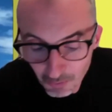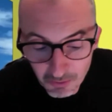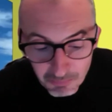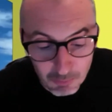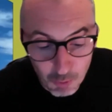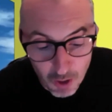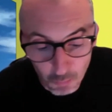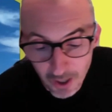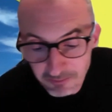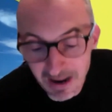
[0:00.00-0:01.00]
people who aren't
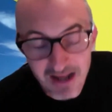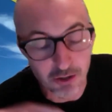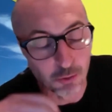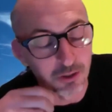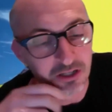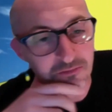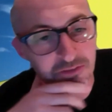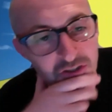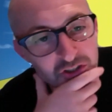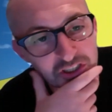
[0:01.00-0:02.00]
white men who are
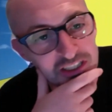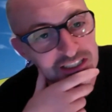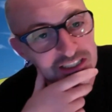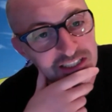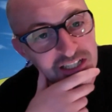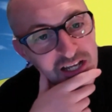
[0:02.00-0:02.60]
individual geniuses.